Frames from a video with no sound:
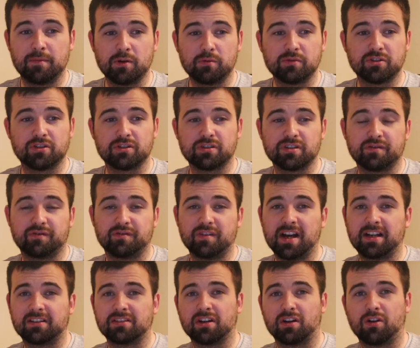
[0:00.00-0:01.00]
It was just the
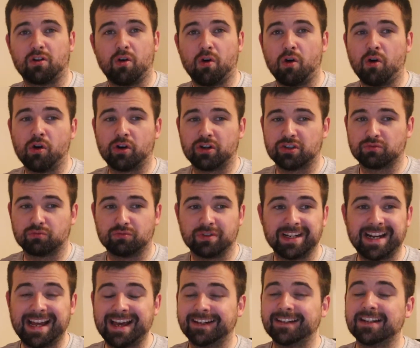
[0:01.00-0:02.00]
fact that Cork's
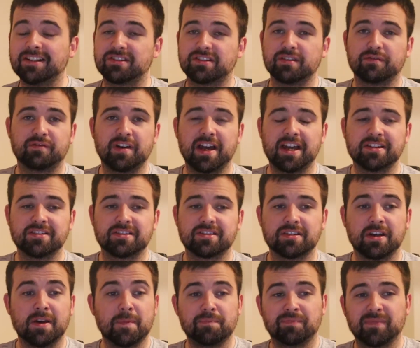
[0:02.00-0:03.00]
relentless
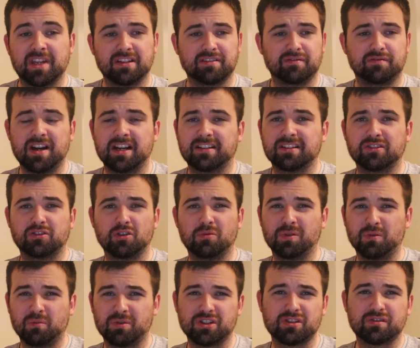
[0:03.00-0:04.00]
defence and the fact that
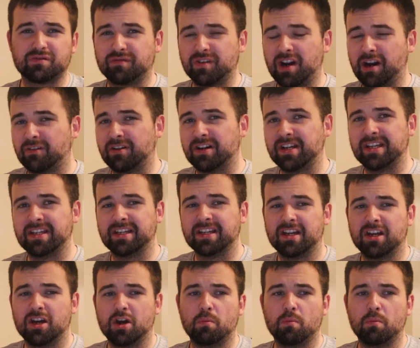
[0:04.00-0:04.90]
Dublin were just very